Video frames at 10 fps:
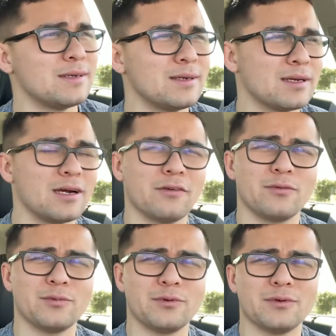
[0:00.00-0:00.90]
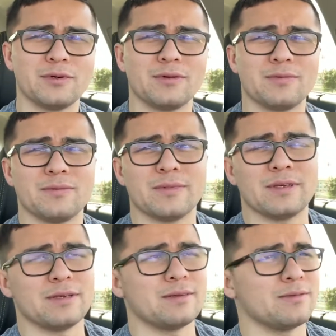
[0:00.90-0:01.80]
comfortable
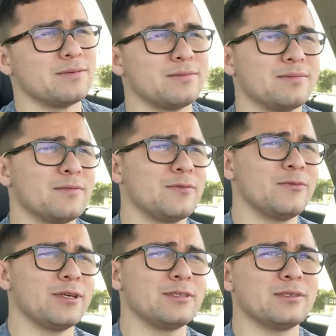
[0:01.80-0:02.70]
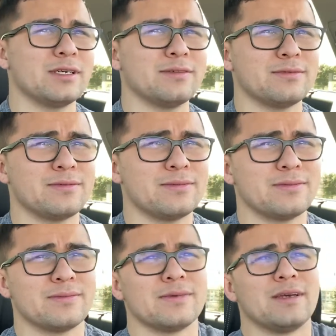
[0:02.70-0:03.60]
and fun to drive.
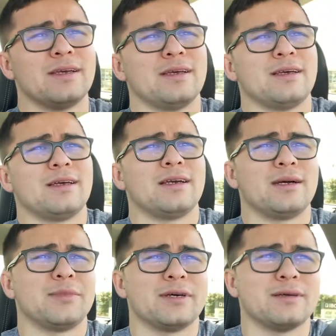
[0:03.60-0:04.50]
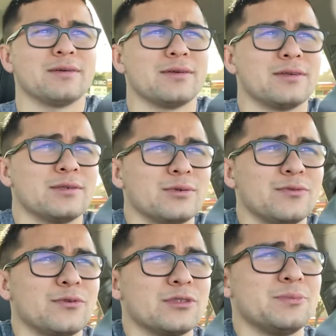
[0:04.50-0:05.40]
I'm not gonna do it
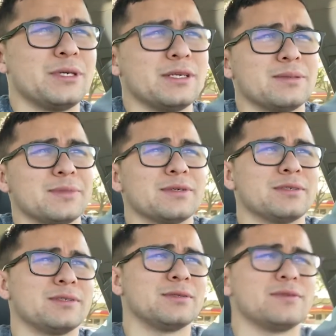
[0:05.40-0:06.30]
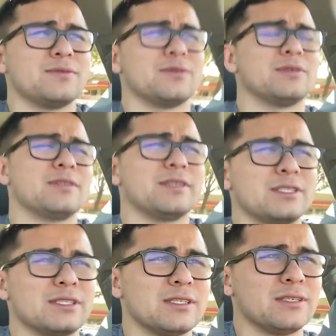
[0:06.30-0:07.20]
for speed. I'm not gonna do it for like
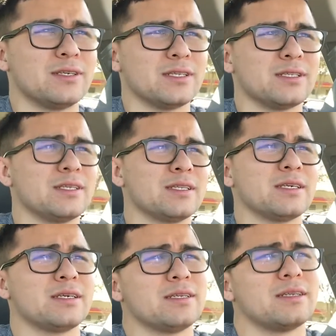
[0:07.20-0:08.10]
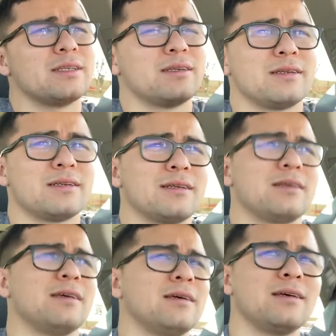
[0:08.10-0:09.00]
agility or anything like that.
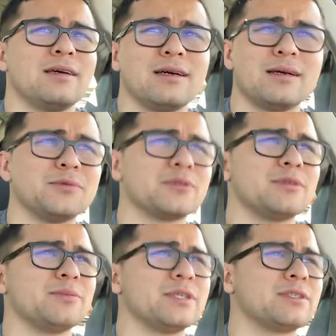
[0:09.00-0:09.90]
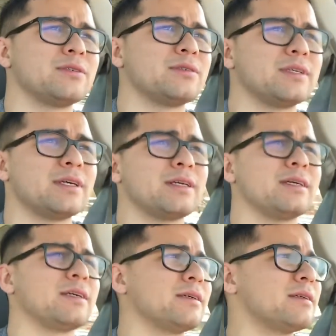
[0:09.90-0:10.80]
I'm just gonna make sure that I
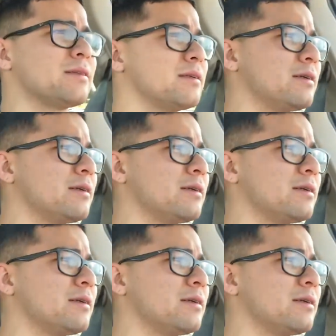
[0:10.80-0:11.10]
like it and